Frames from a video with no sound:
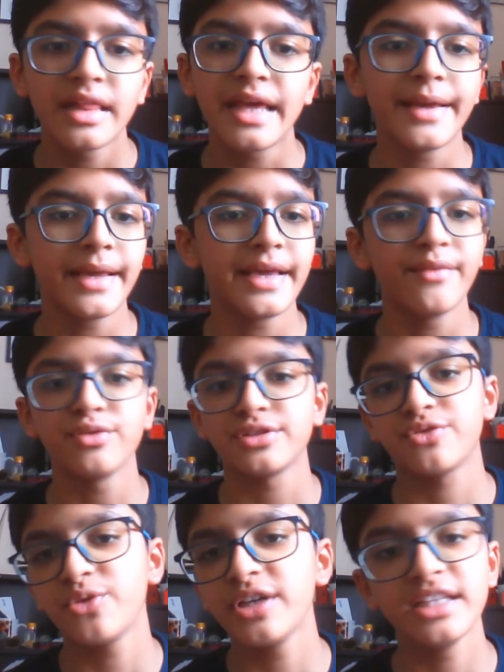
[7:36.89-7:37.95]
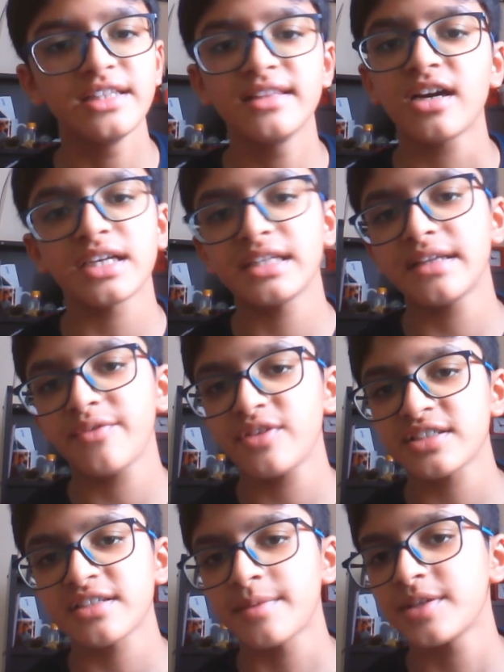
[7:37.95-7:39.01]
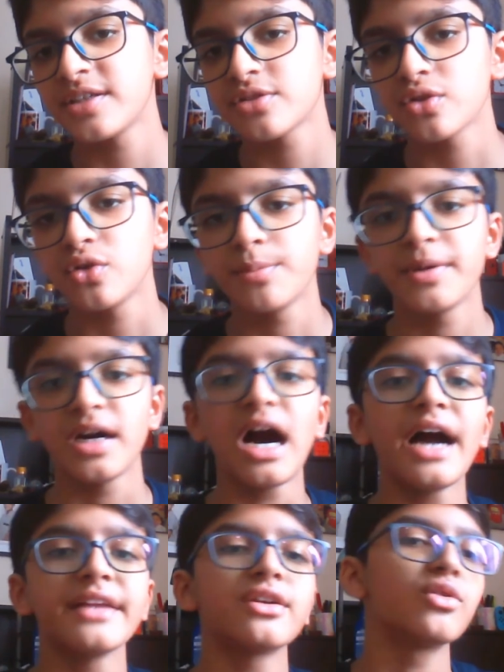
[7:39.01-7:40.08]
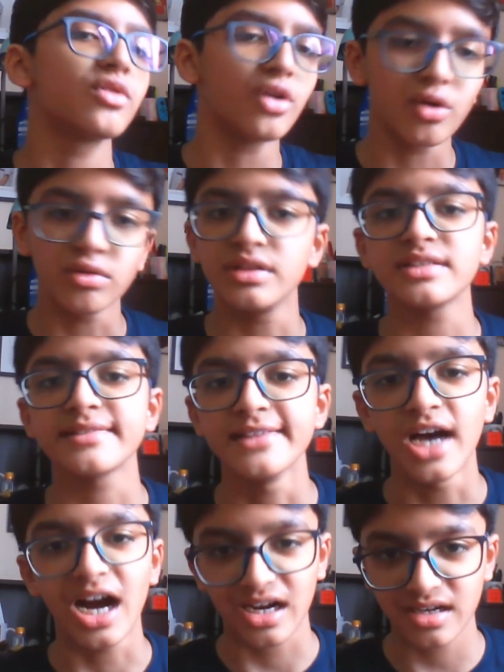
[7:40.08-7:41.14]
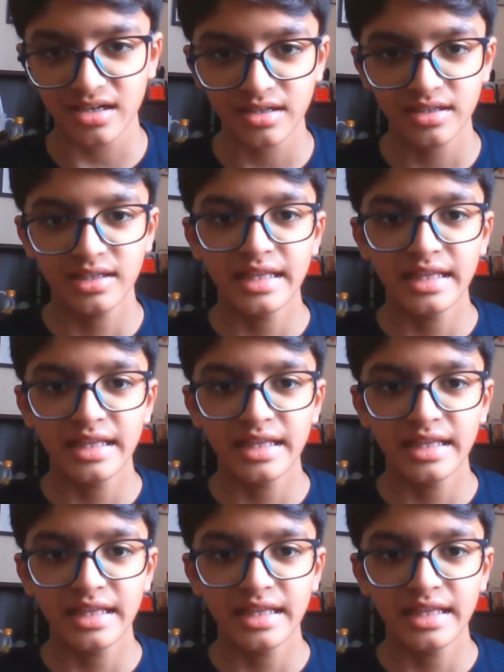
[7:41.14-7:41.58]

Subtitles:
It was really lucky that West Ham didn't score, but I don't call this luck.